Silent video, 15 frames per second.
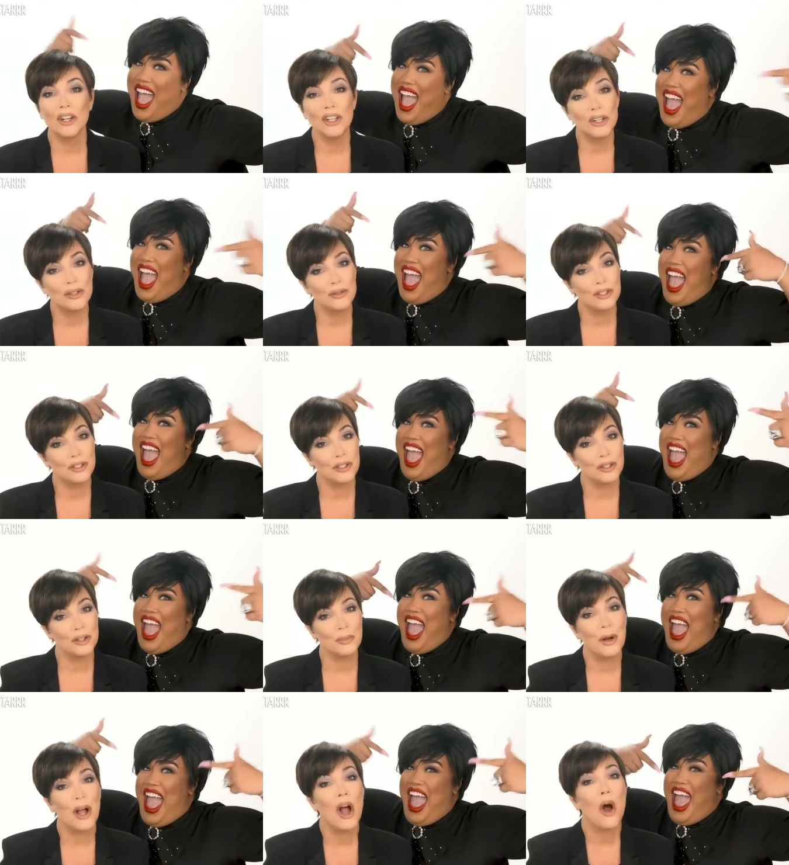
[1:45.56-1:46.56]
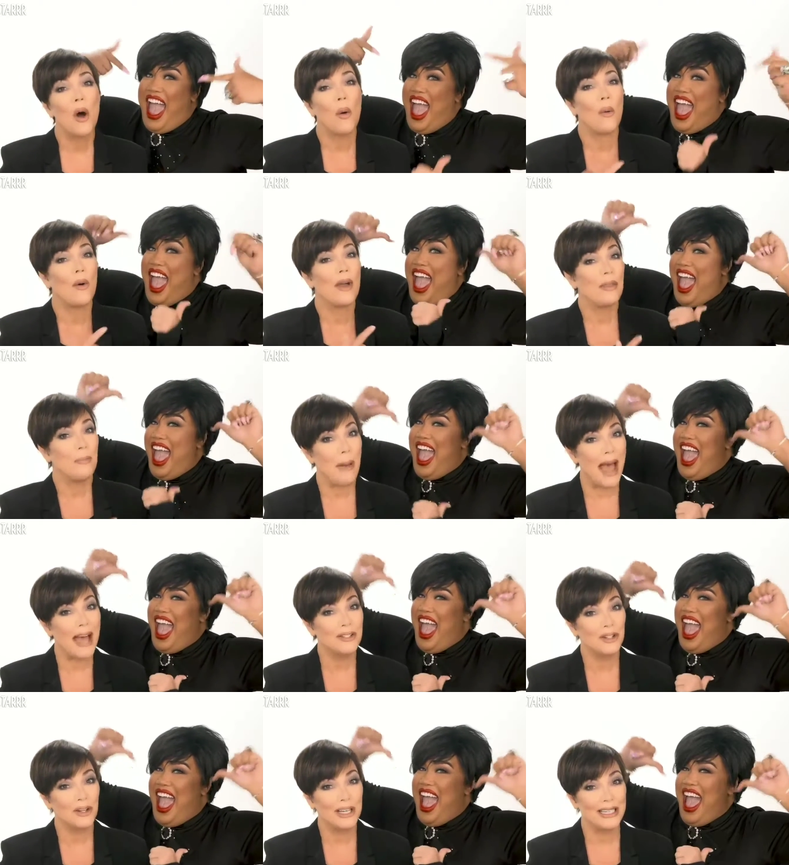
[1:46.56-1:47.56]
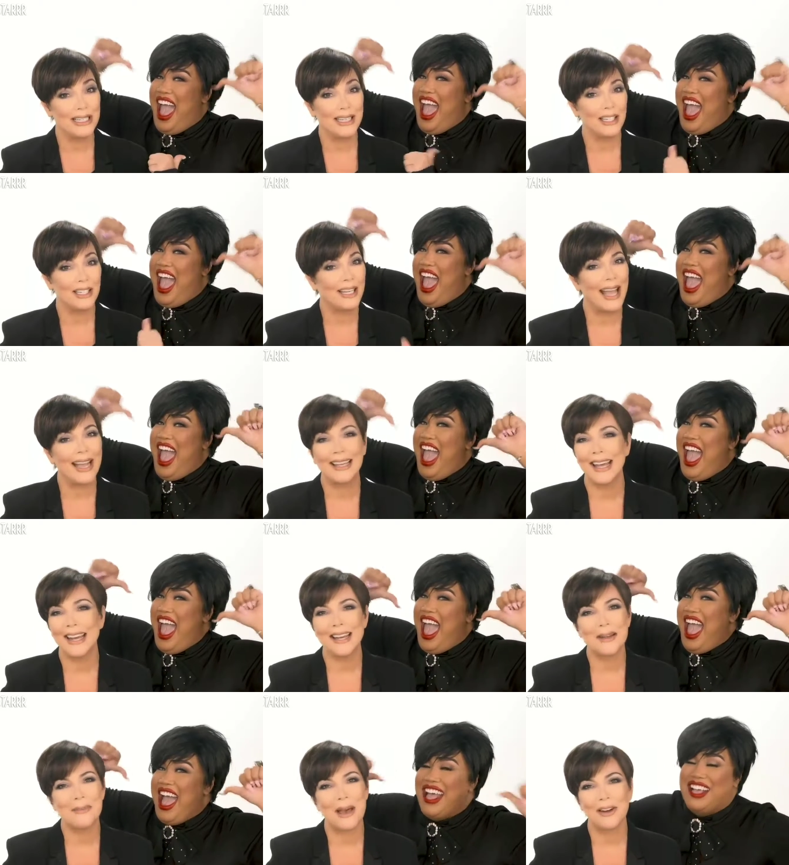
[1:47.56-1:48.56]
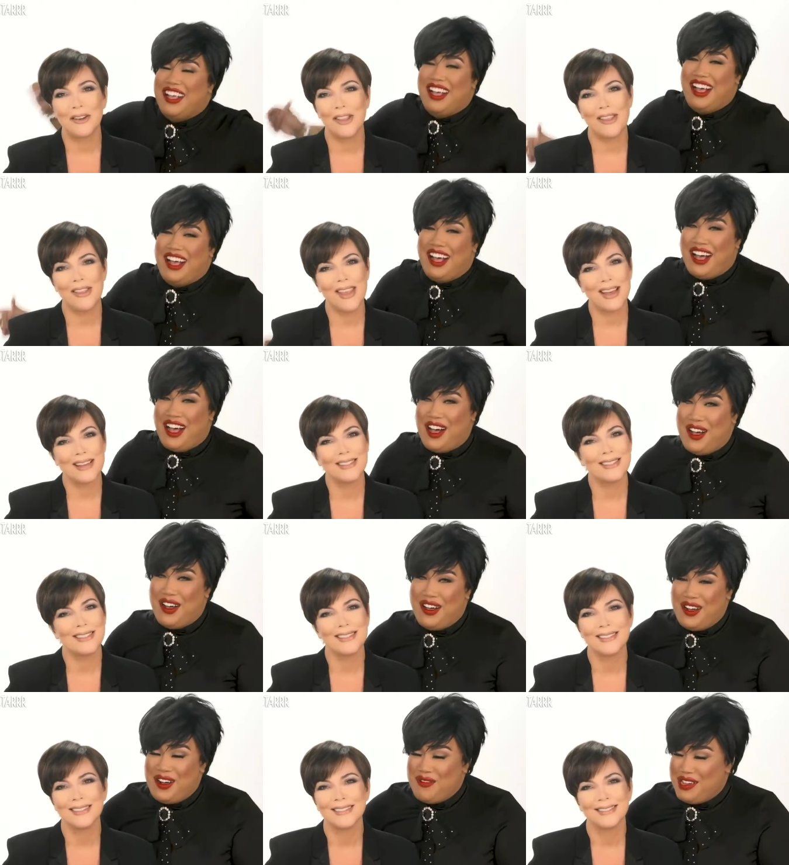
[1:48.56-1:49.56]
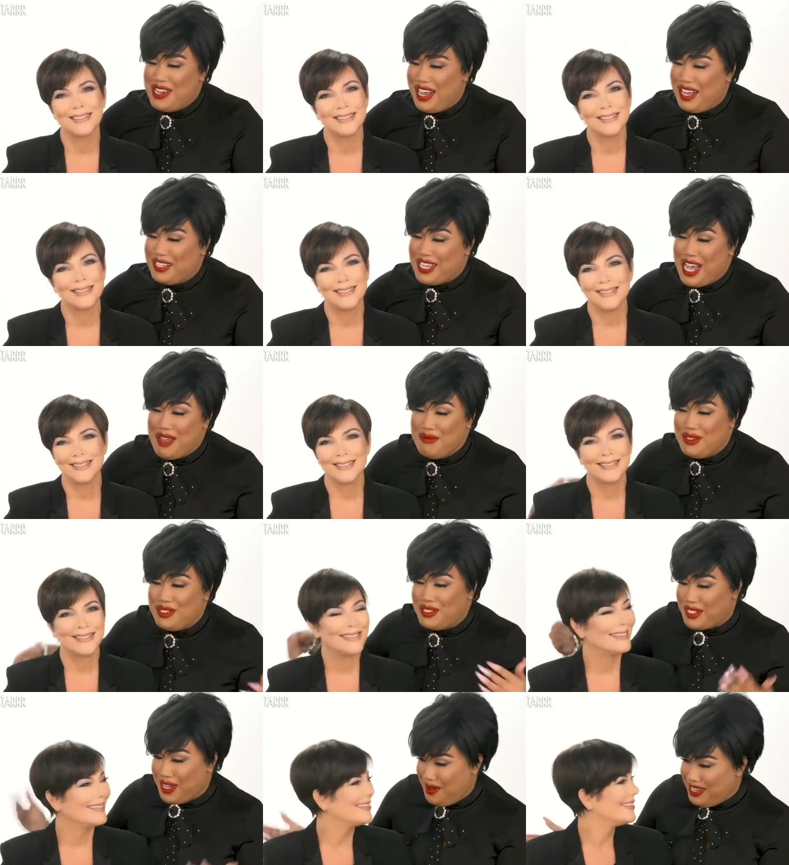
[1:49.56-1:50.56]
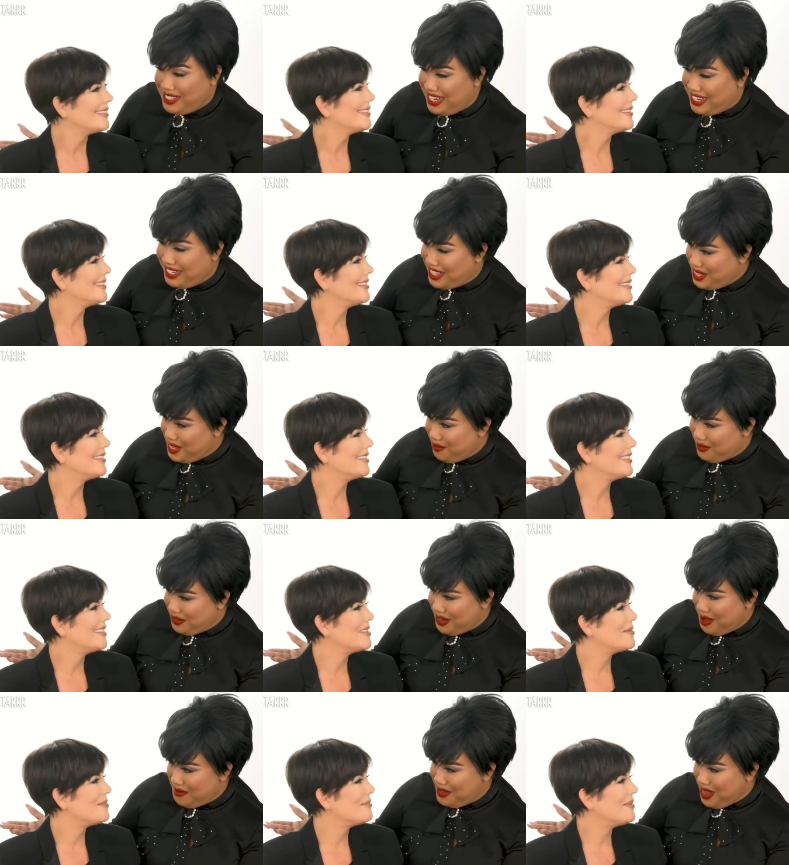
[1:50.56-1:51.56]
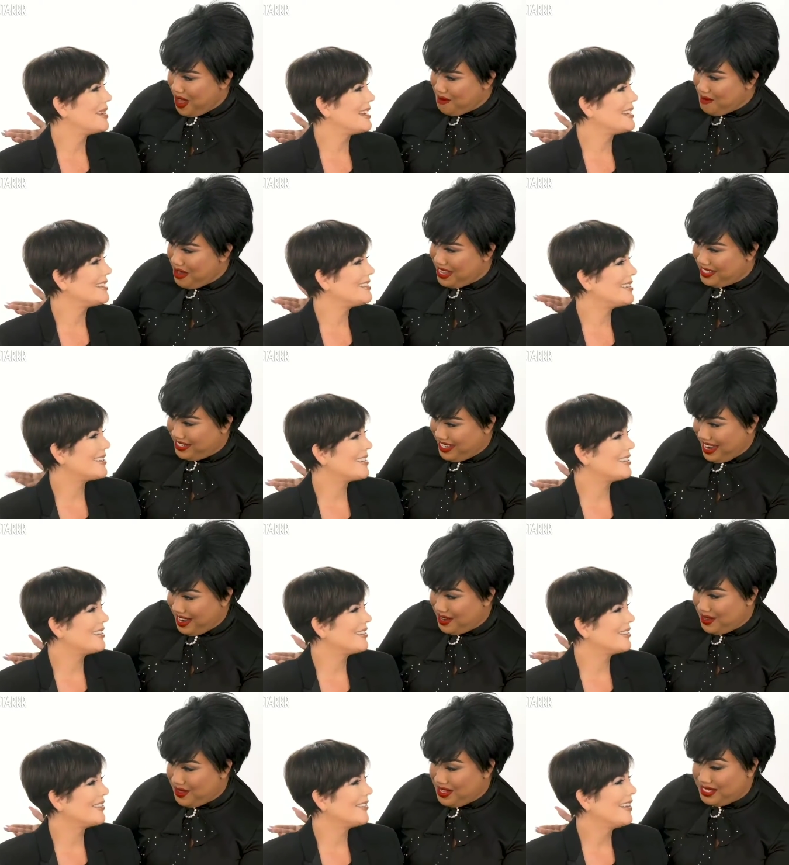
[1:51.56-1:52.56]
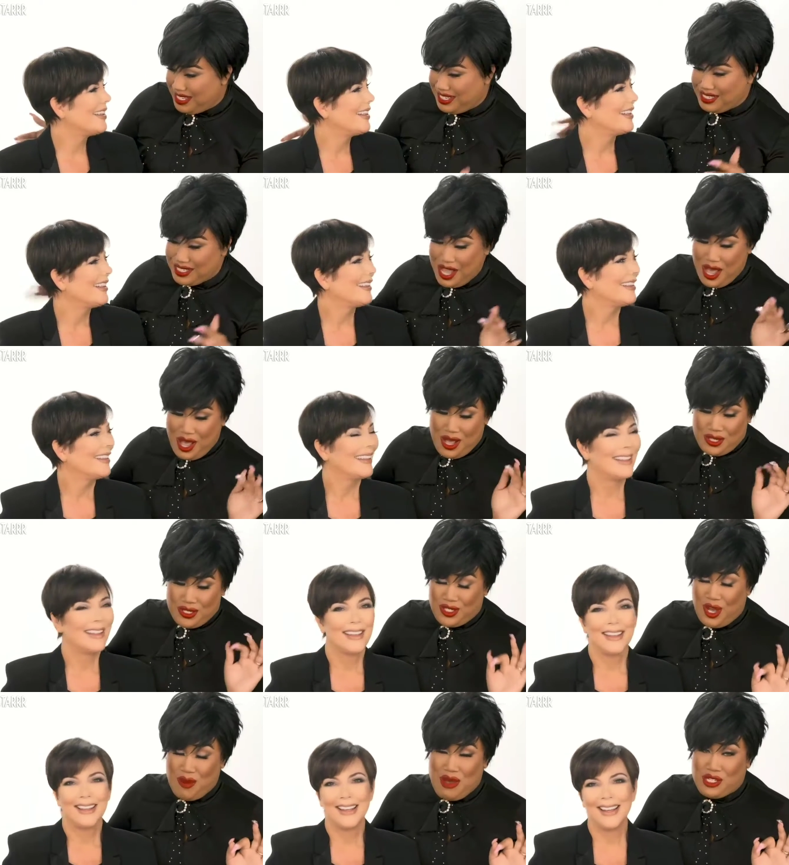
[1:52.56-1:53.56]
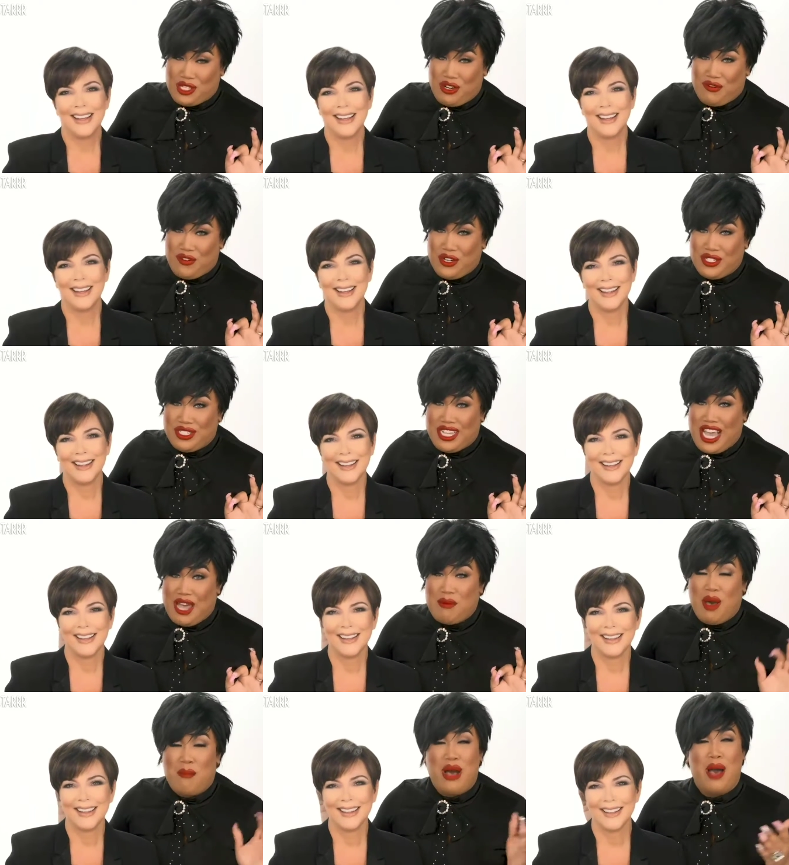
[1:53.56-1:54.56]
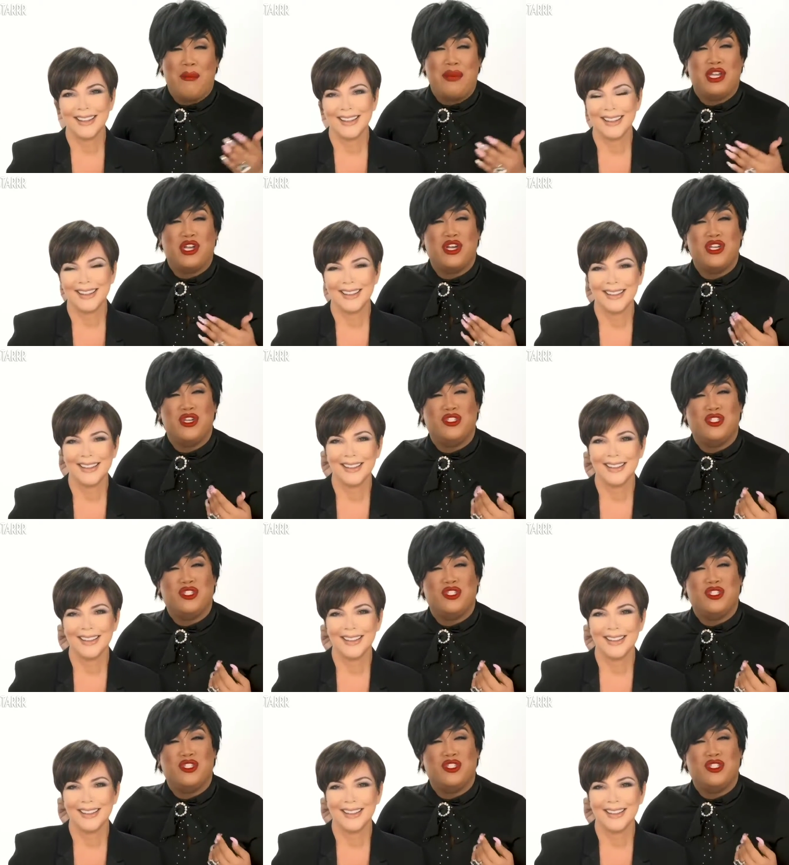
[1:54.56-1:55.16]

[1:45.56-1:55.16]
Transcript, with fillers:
Speaker 1: on YouTube with Patric. Can't get any better than this.
Speaker 2: Oh my gosh, I'm so excited. Thank you for coming Me on my too. channel. This is so major first time popping her